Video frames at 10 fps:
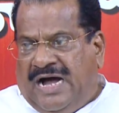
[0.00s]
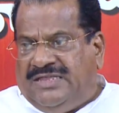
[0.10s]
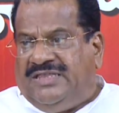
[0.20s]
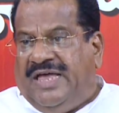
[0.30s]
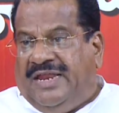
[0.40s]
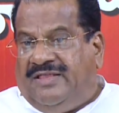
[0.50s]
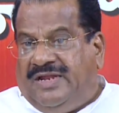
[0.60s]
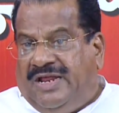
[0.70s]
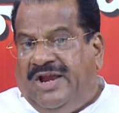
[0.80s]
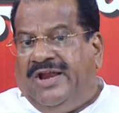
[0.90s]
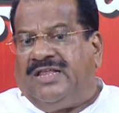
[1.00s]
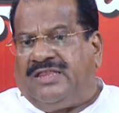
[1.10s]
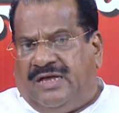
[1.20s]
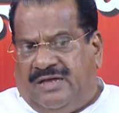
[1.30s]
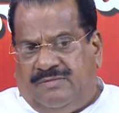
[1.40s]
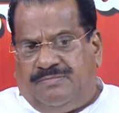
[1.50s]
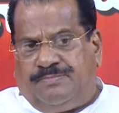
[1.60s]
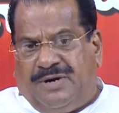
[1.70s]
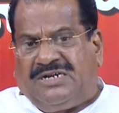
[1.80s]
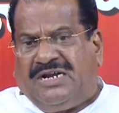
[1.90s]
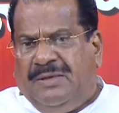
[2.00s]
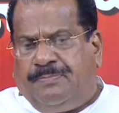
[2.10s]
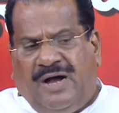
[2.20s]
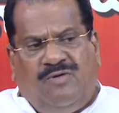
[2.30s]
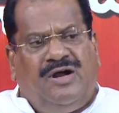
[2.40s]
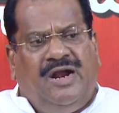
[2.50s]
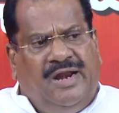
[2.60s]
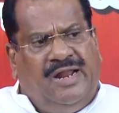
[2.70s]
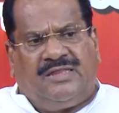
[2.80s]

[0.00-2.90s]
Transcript: That is the Kerala Republic. But the Kerala is